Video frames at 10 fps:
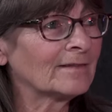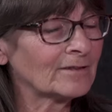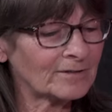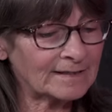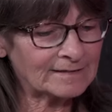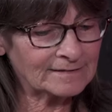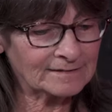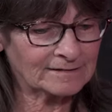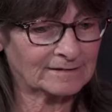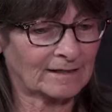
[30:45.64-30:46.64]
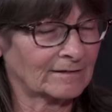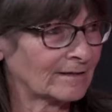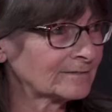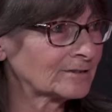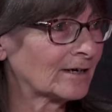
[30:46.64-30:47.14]
And there is a
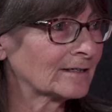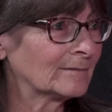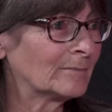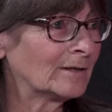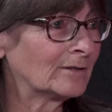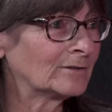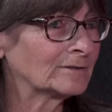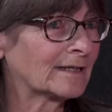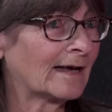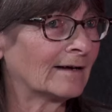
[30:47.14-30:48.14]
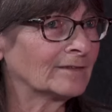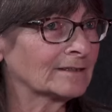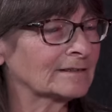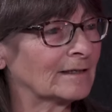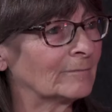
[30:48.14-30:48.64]
lot of talk about
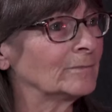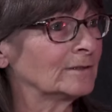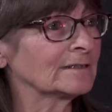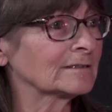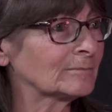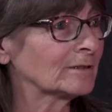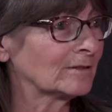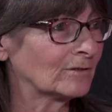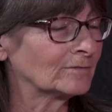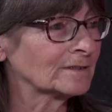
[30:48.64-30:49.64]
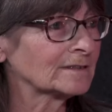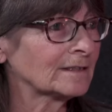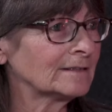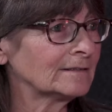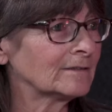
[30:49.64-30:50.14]
having some municipal
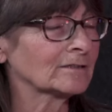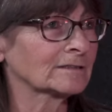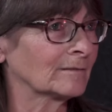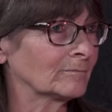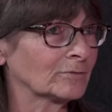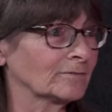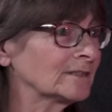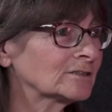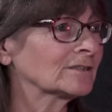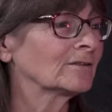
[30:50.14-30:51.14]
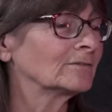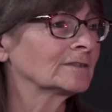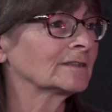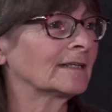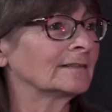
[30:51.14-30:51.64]
oversight, or some provincial
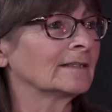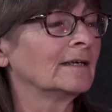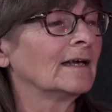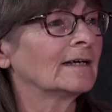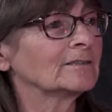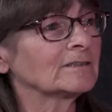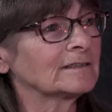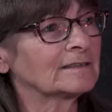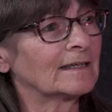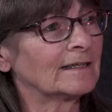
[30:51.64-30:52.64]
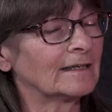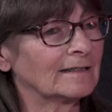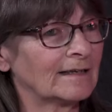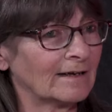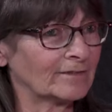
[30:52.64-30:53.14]
oversight, mm-hmm. I should say,
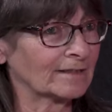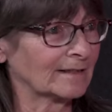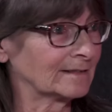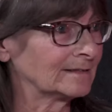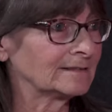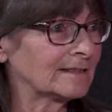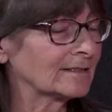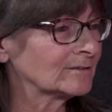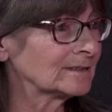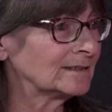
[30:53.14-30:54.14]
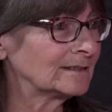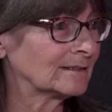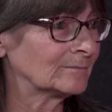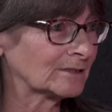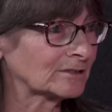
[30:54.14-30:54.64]
and having like an integrity
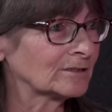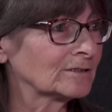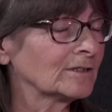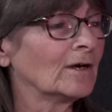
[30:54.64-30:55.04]
commissioner